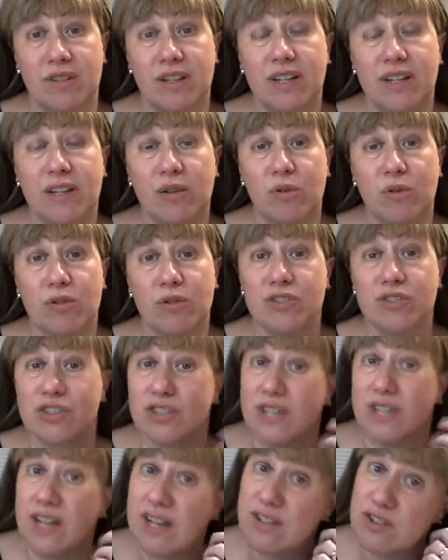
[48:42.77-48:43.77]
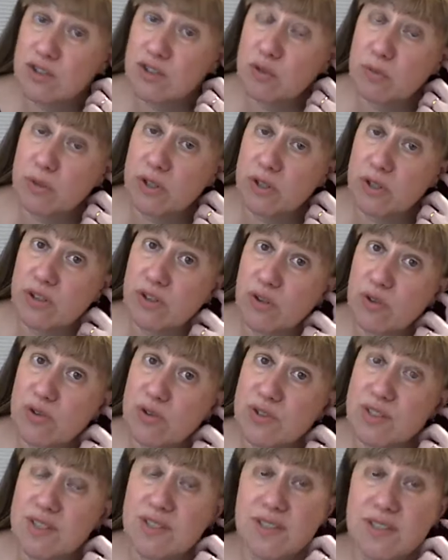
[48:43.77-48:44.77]
Ill, she has
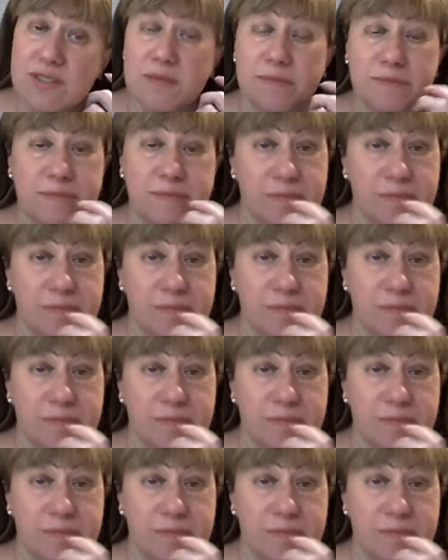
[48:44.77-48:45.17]
tuberculosis.